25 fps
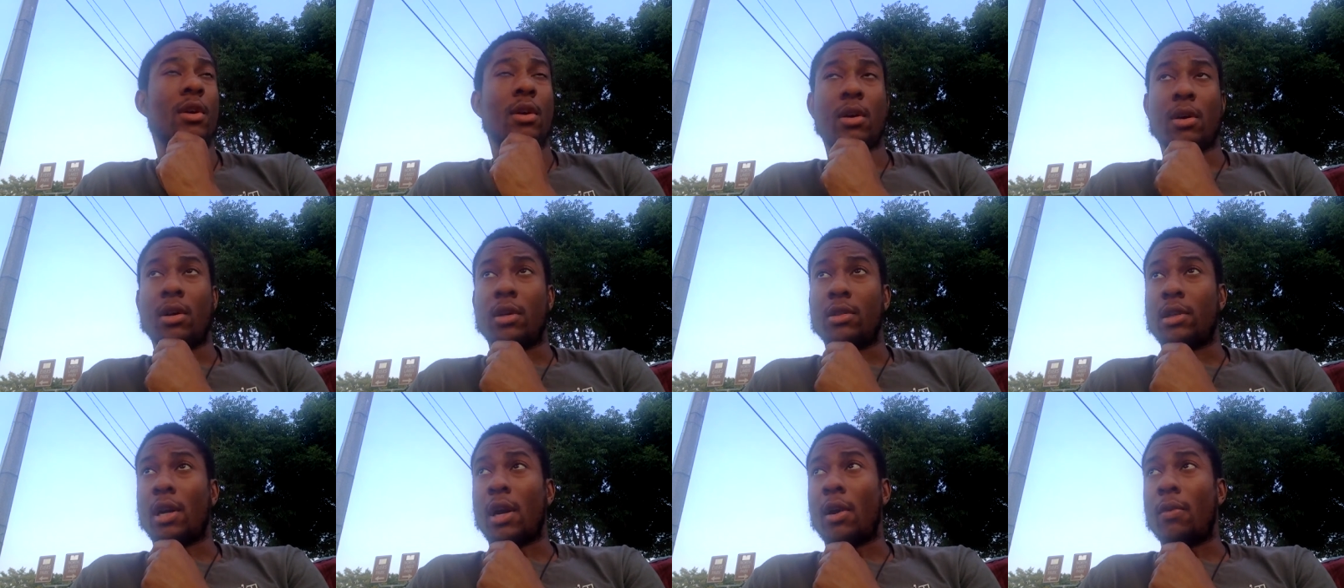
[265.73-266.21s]

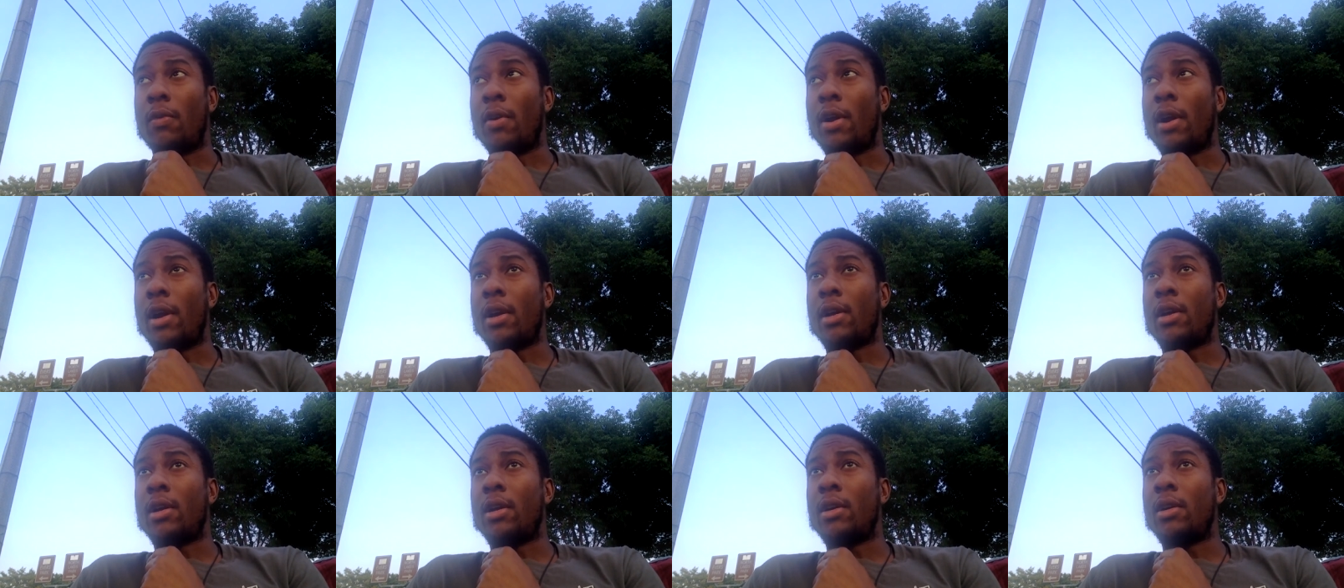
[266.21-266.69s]
Because our
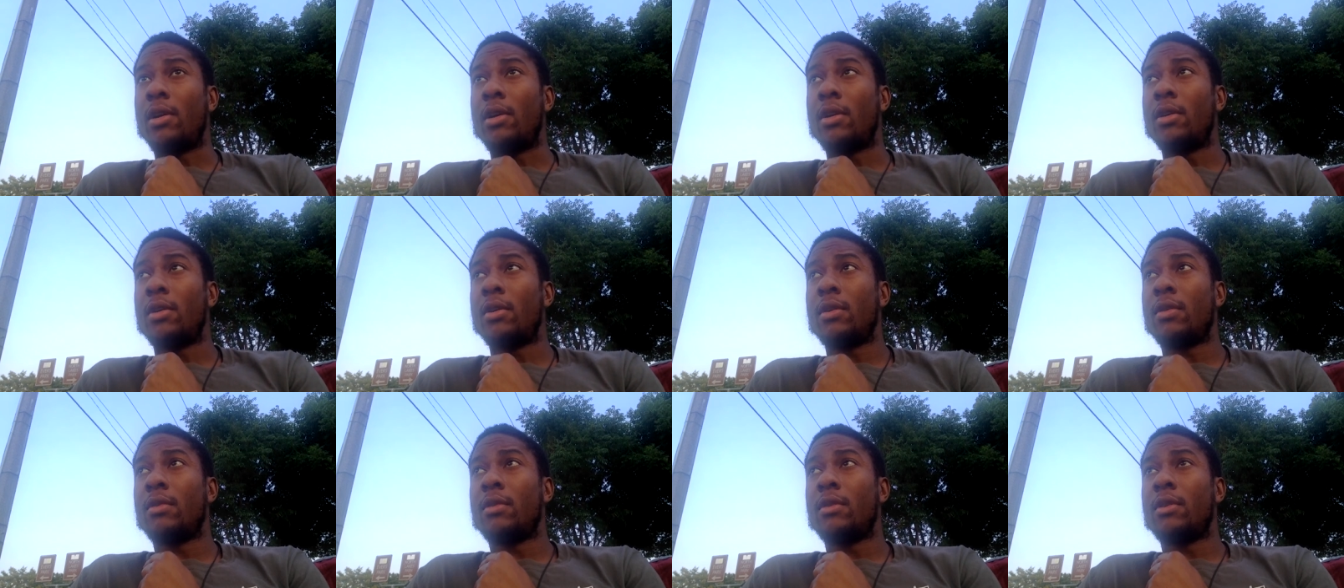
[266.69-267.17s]
regular
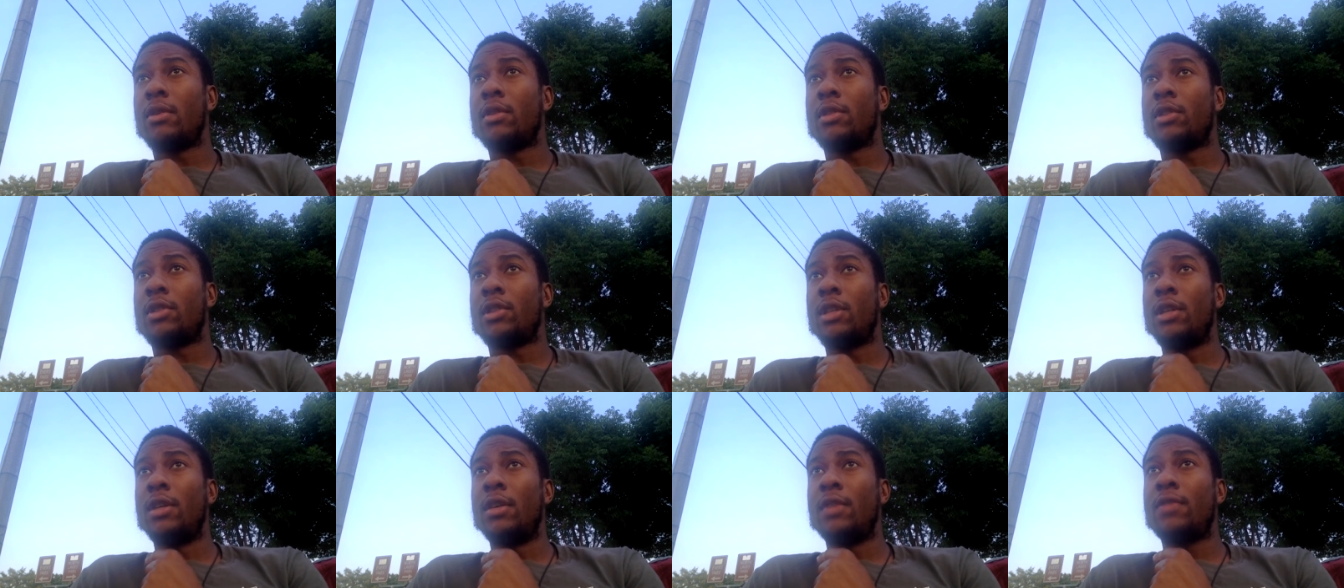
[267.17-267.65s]

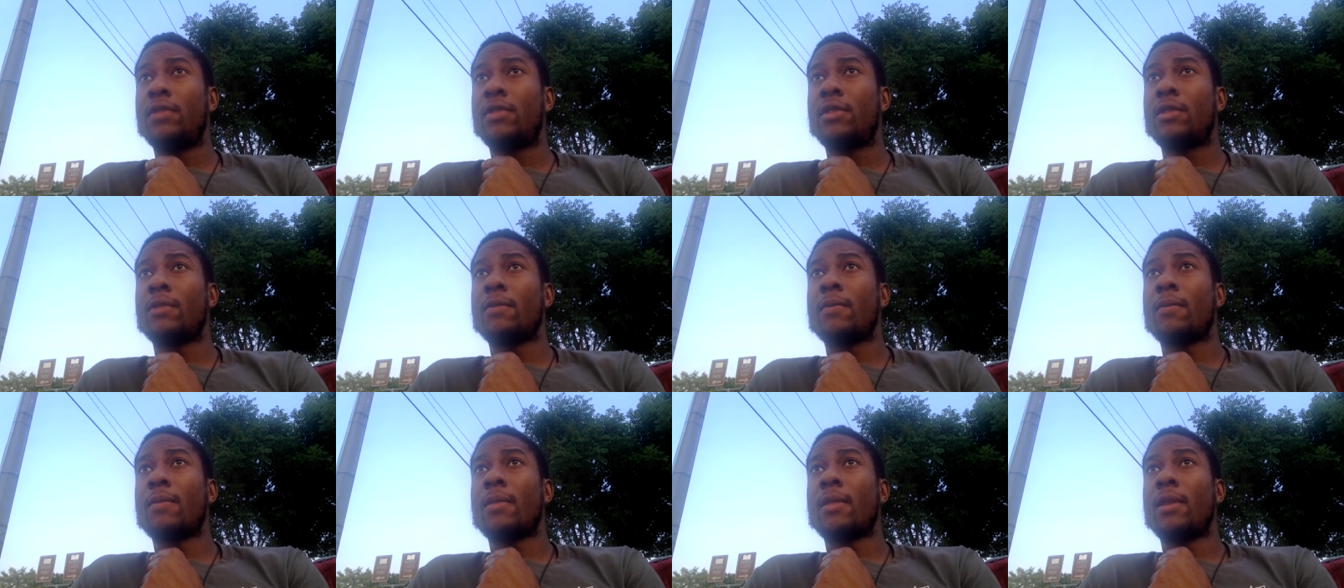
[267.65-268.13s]

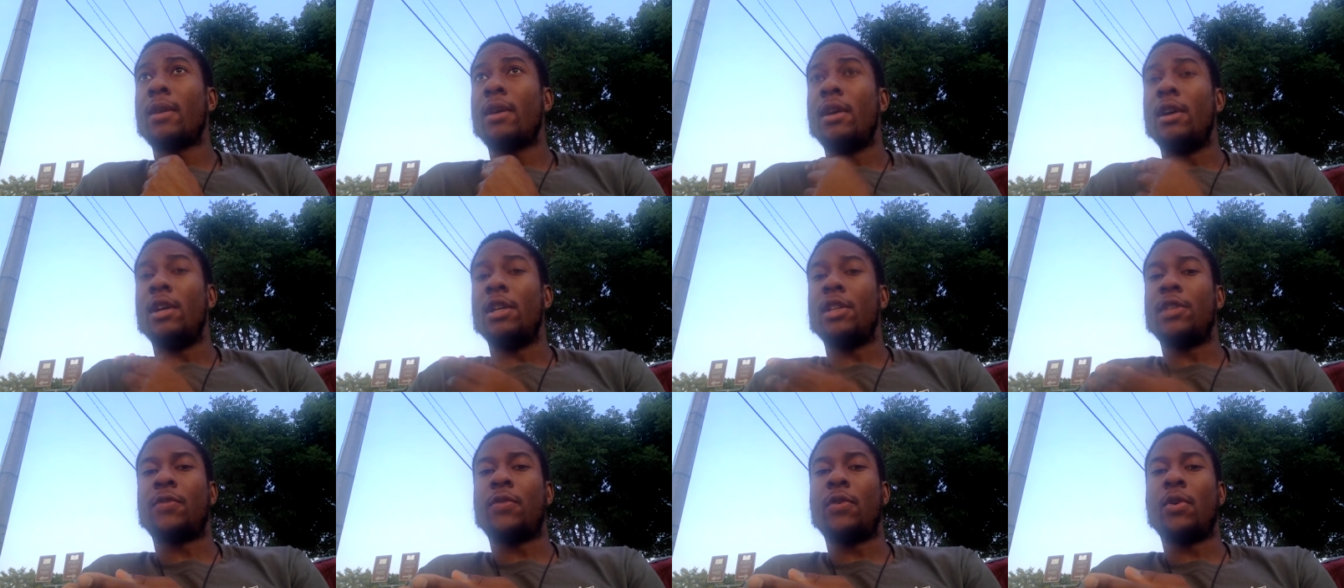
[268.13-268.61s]
shift
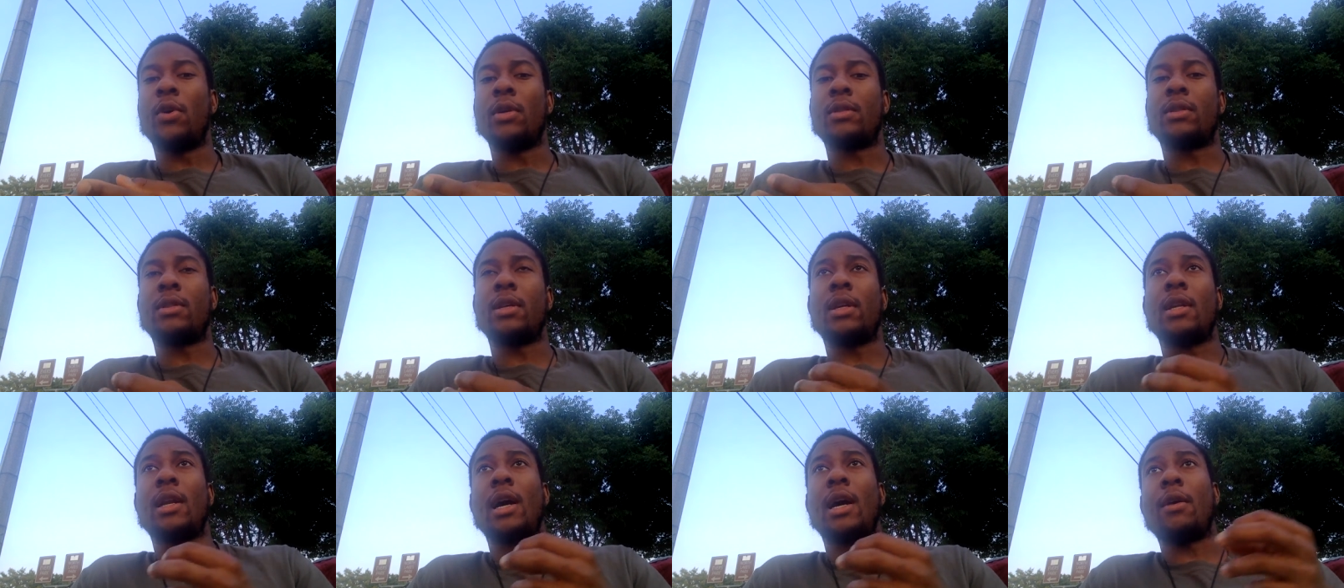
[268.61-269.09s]
is 4
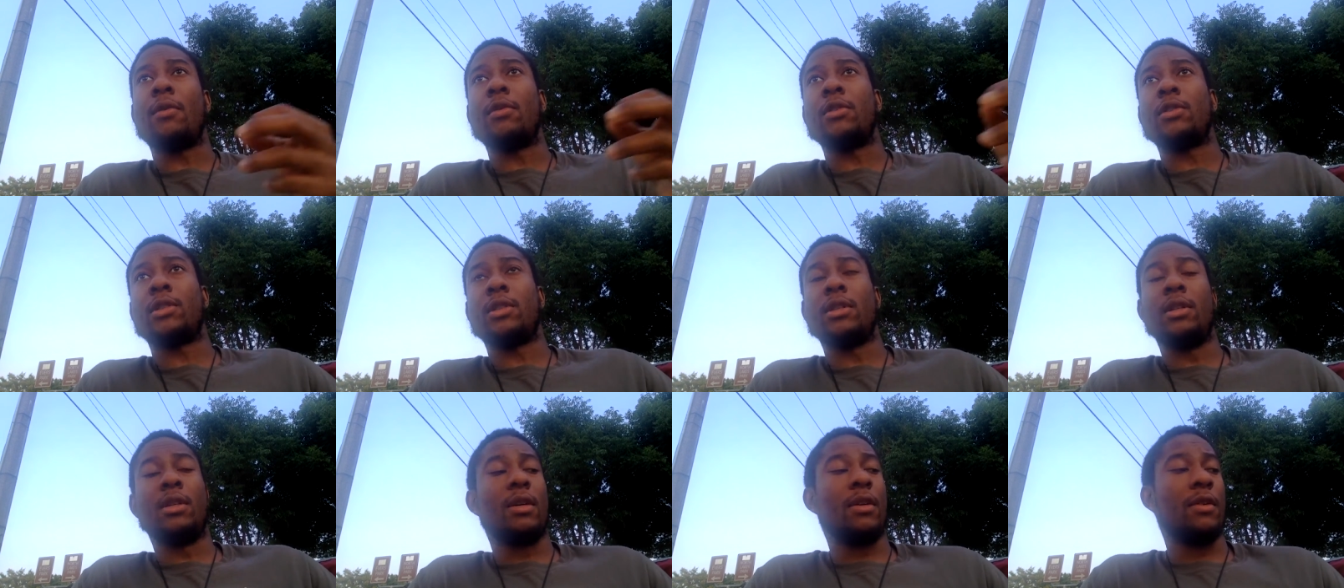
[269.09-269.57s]
10-hour
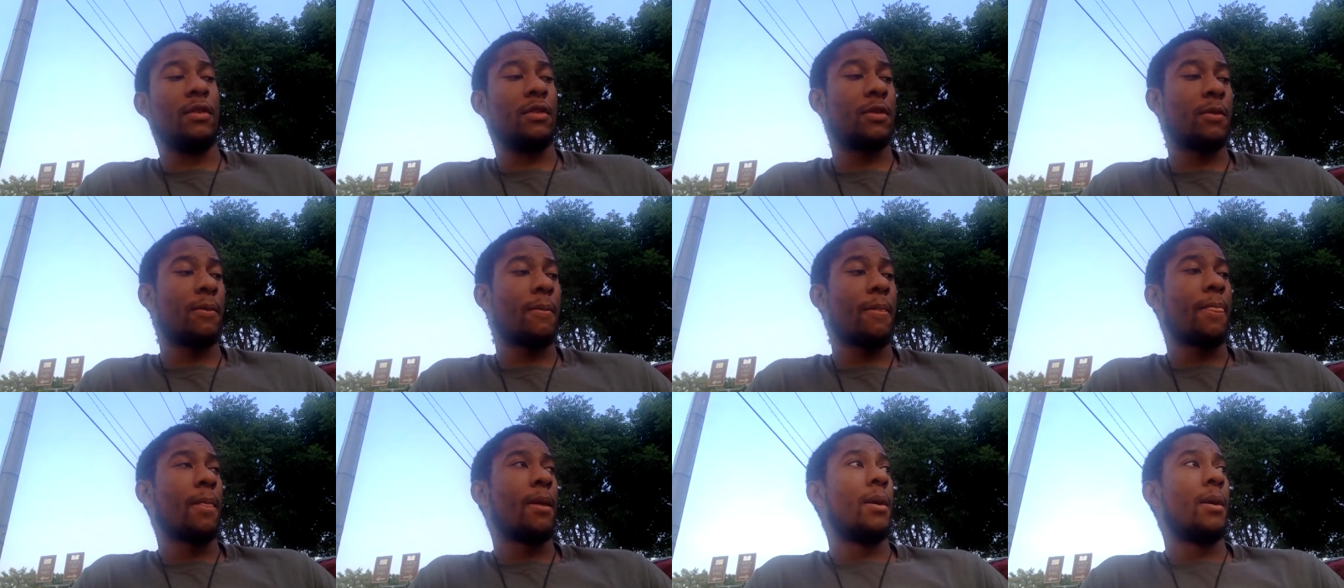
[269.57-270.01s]
shifts.